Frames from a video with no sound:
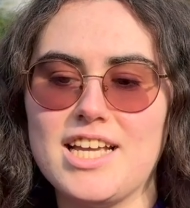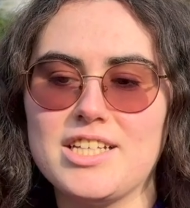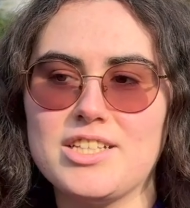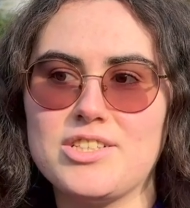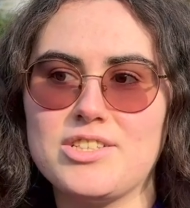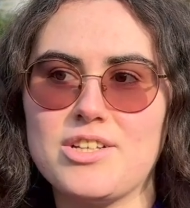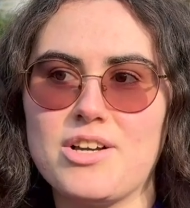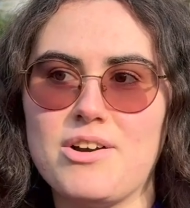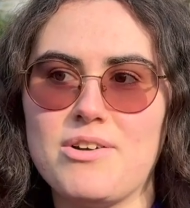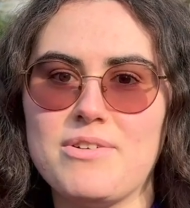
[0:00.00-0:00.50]

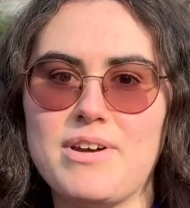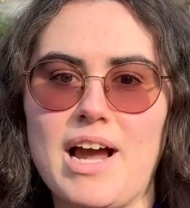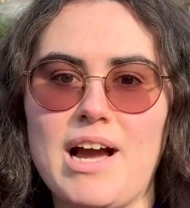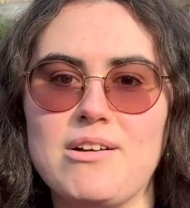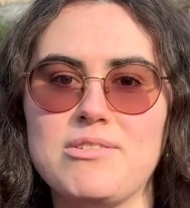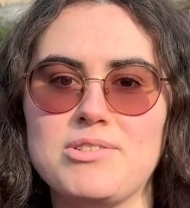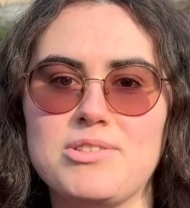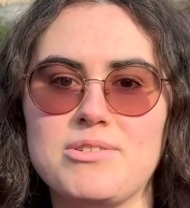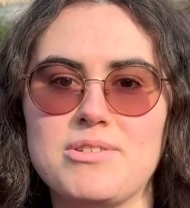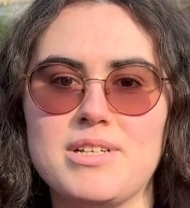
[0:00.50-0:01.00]
So
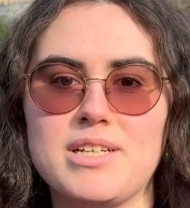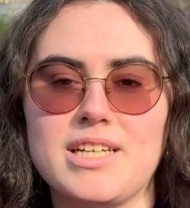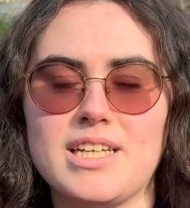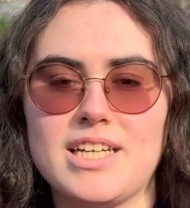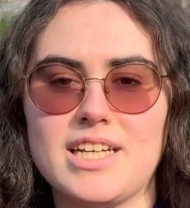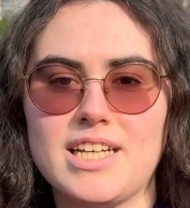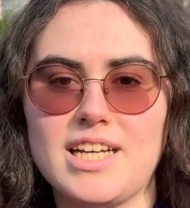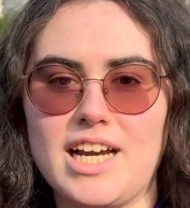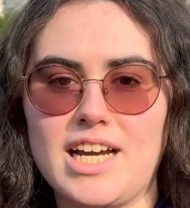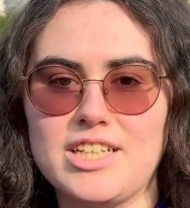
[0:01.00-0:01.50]
now doing
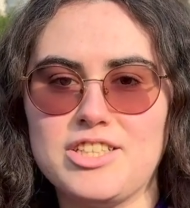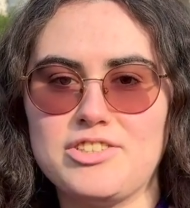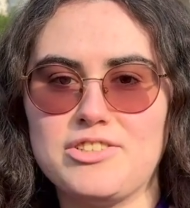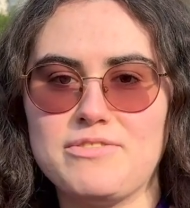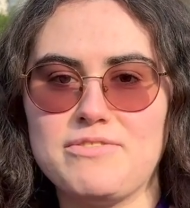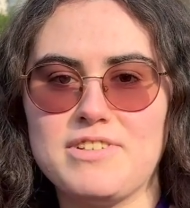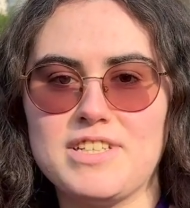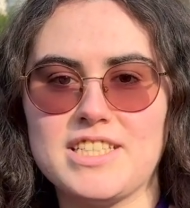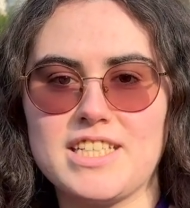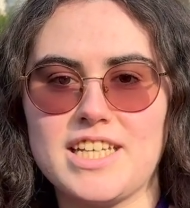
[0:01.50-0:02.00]

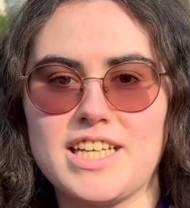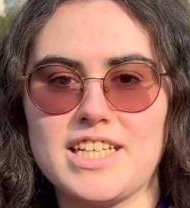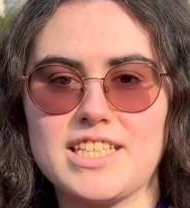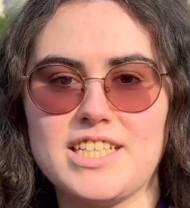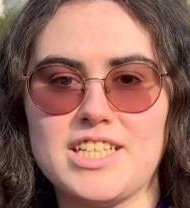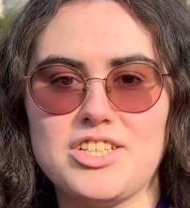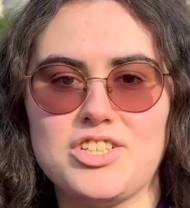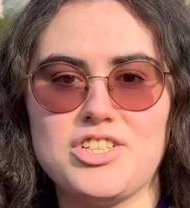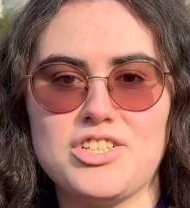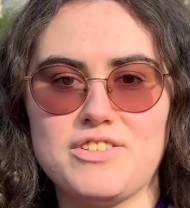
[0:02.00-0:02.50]
astrophysics,
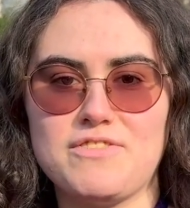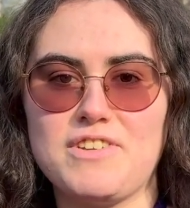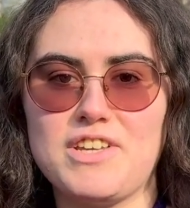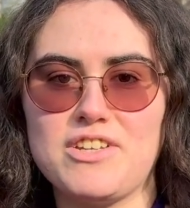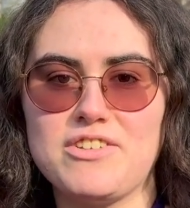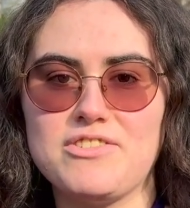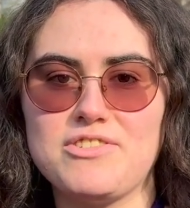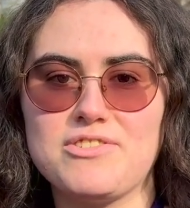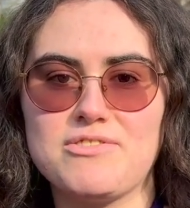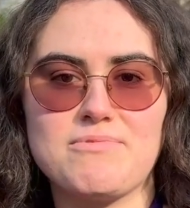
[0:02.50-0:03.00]
it just
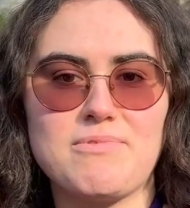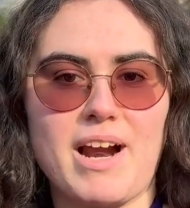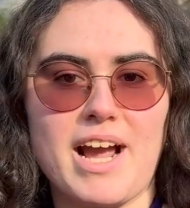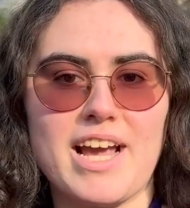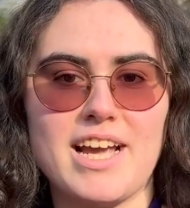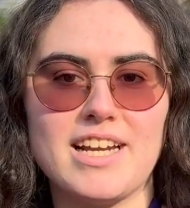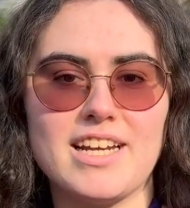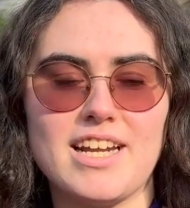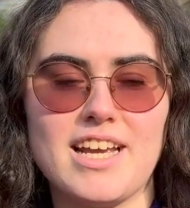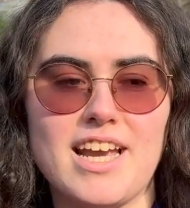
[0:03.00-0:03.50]
feels
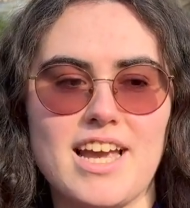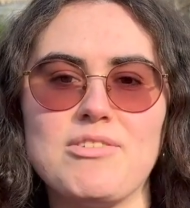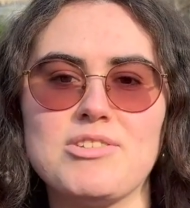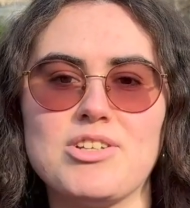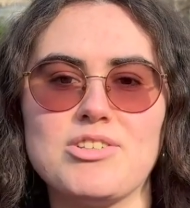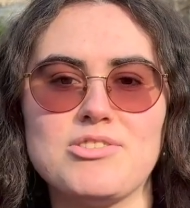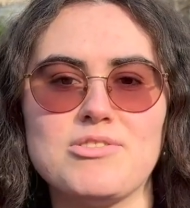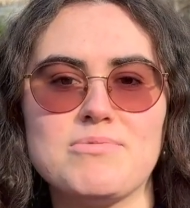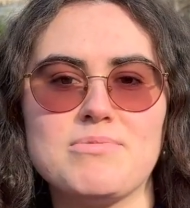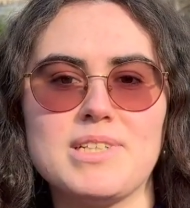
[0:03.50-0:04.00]
right. I was
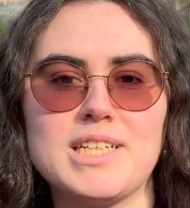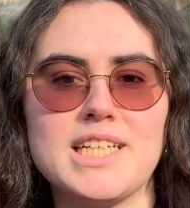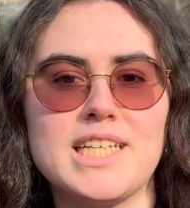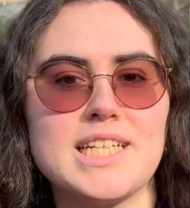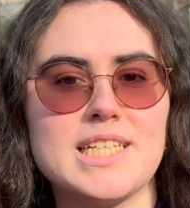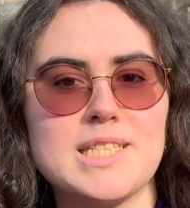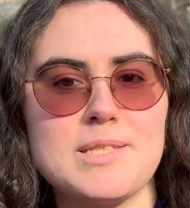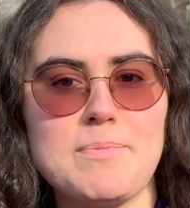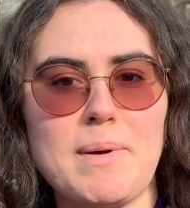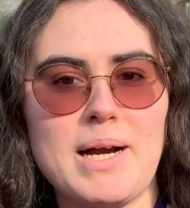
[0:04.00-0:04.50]
also really
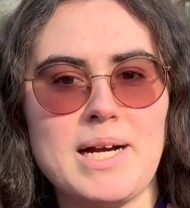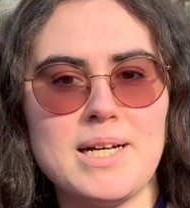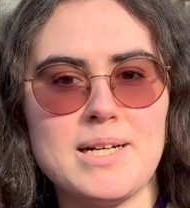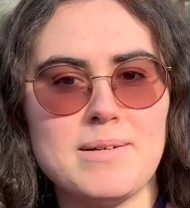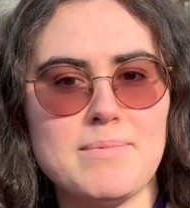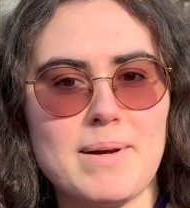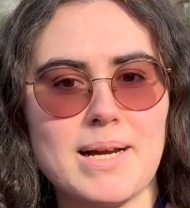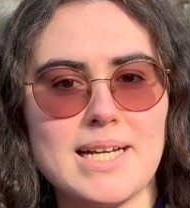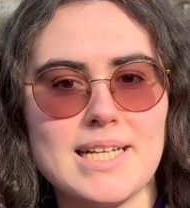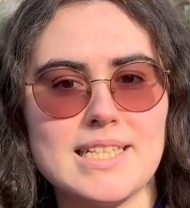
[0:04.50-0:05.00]

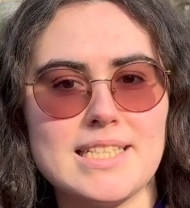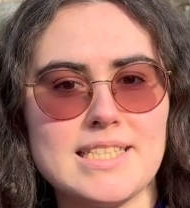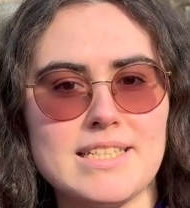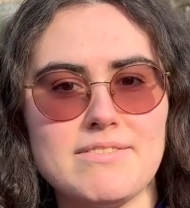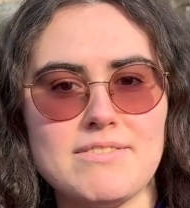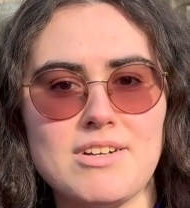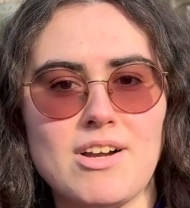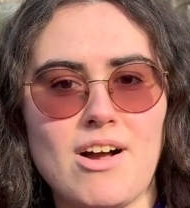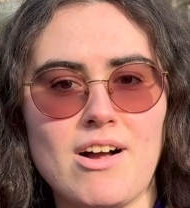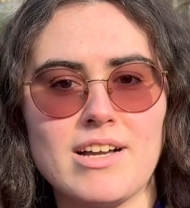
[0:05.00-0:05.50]
inspired by
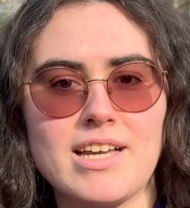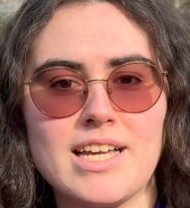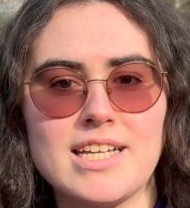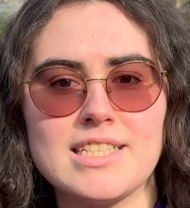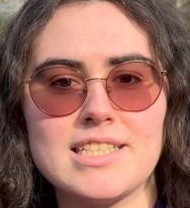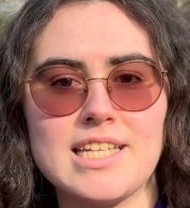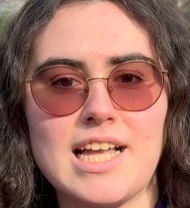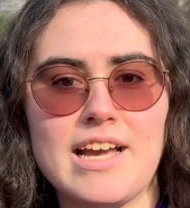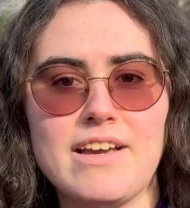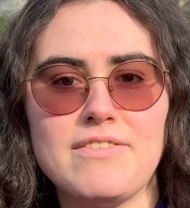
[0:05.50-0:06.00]
Stephen
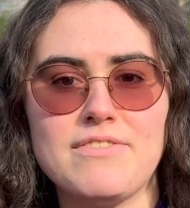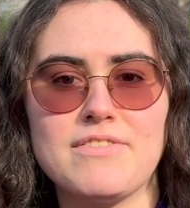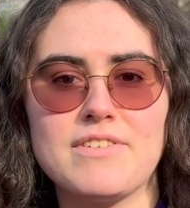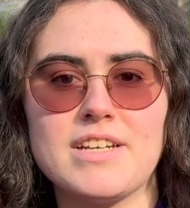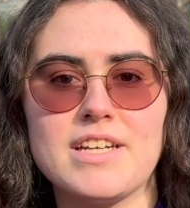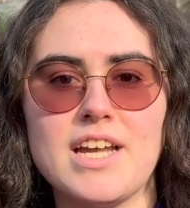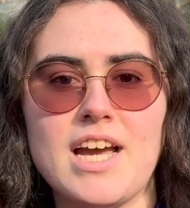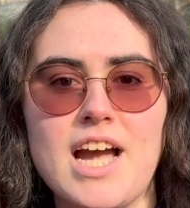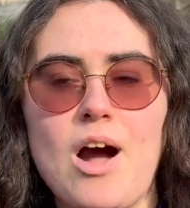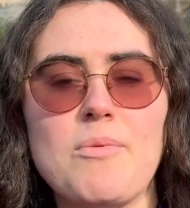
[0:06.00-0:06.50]
Hawking's life
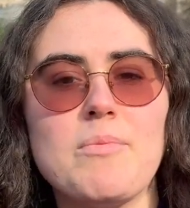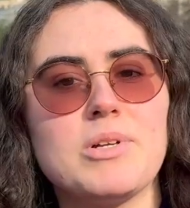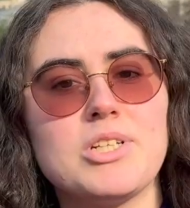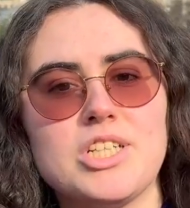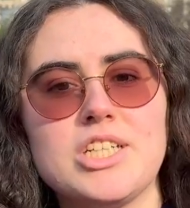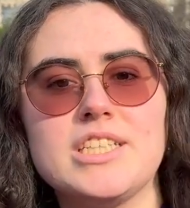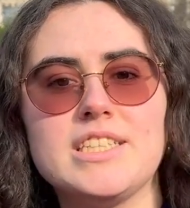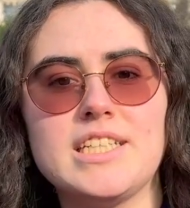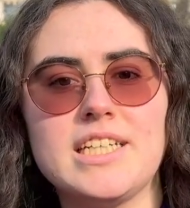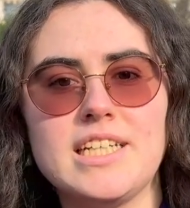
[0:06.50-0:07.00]
and how much
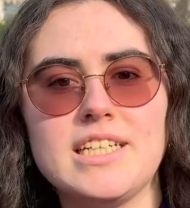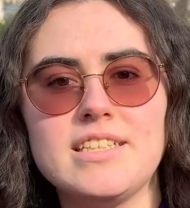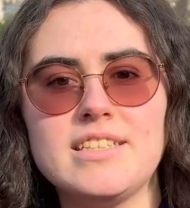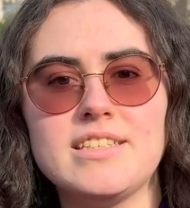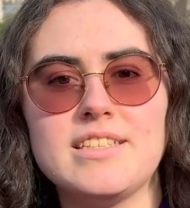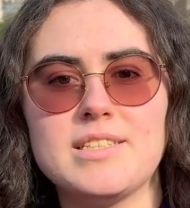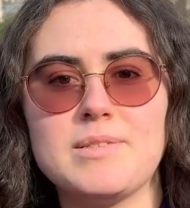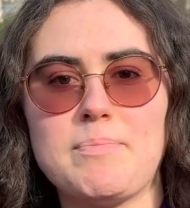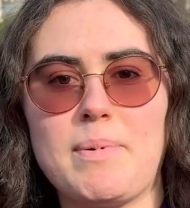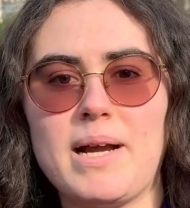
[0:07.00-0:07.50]
he did
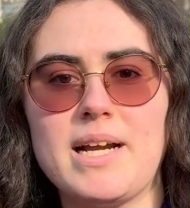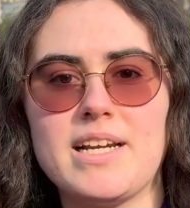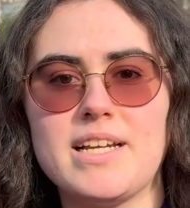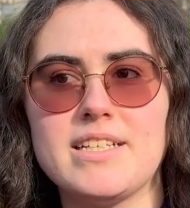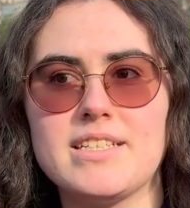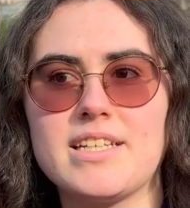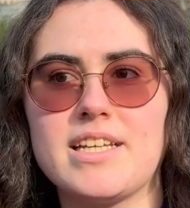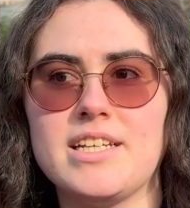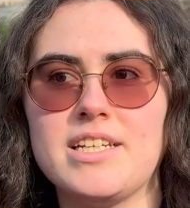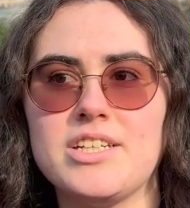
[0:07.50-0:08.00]
despite
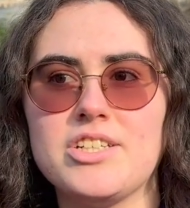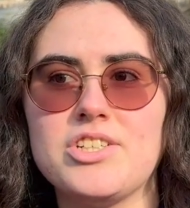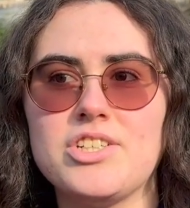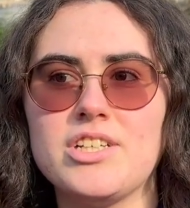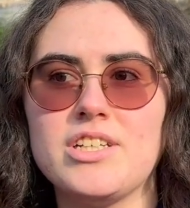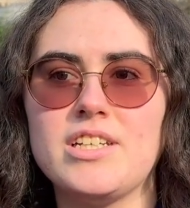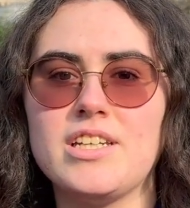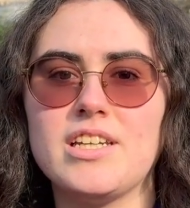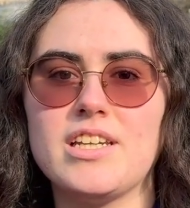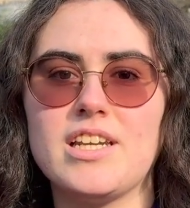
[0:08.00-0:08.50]
his
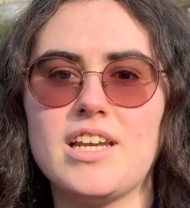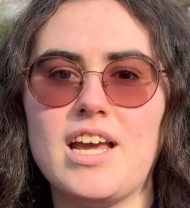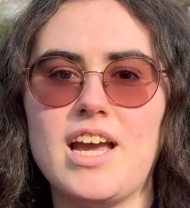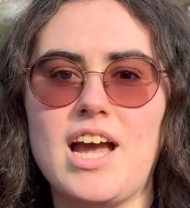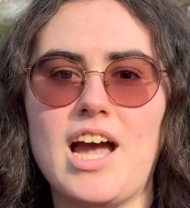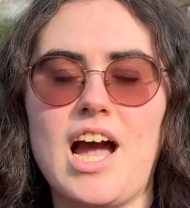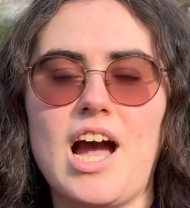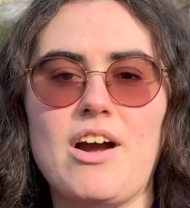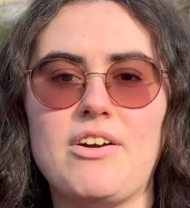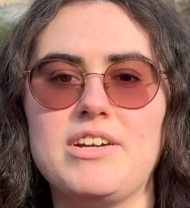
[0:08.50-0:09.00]
condition and
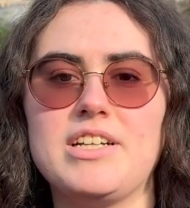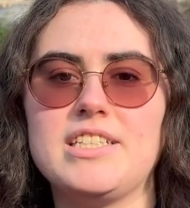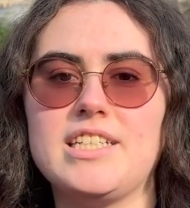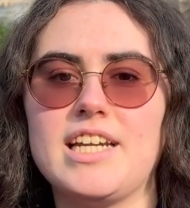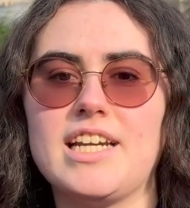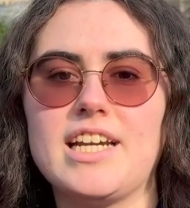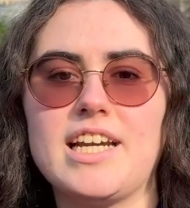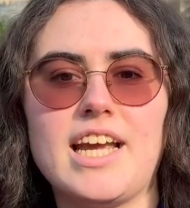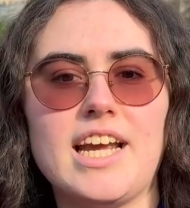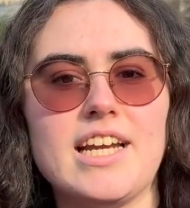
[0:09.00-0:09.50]
how he
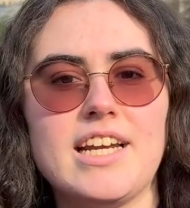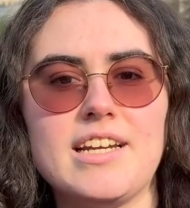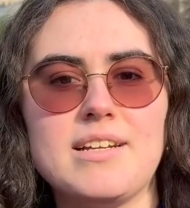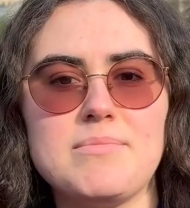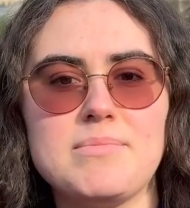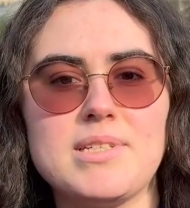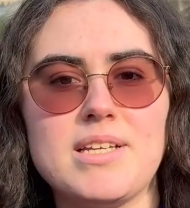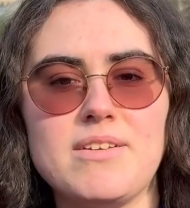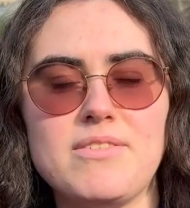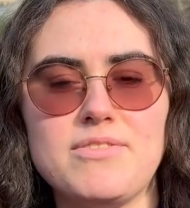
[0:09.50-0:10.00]
dedicated
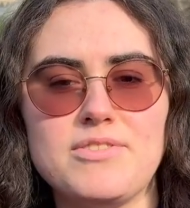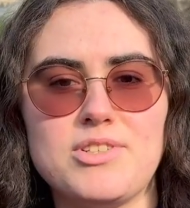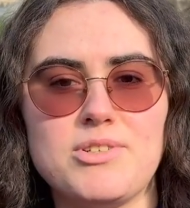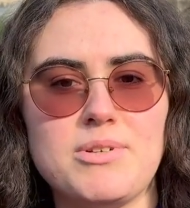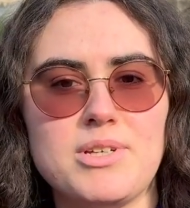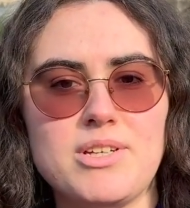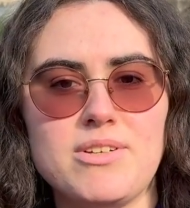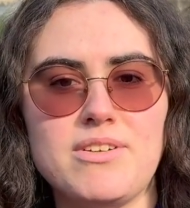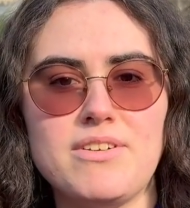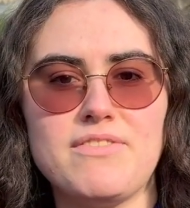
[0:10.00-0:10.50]
himself to
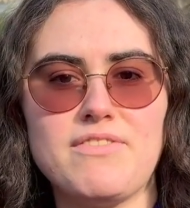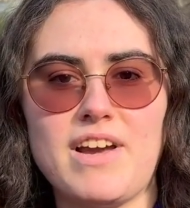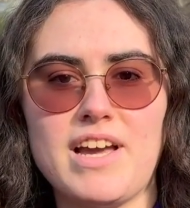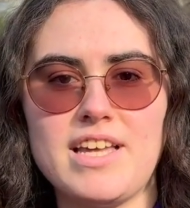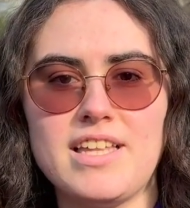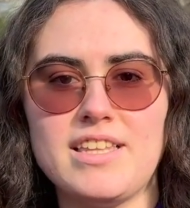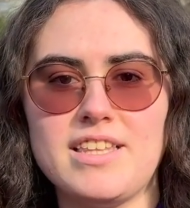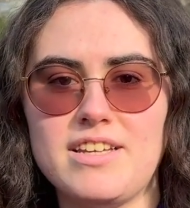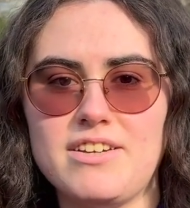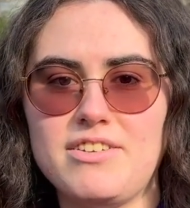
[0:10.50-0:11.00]
a
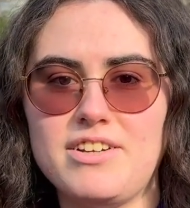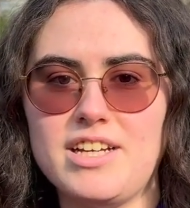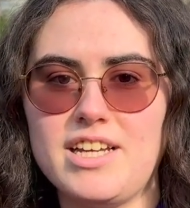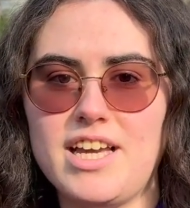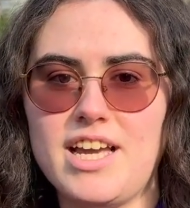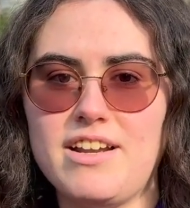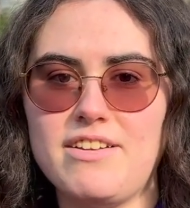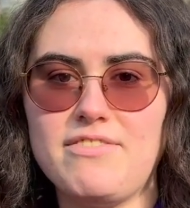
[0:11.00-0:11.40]
unifying theory in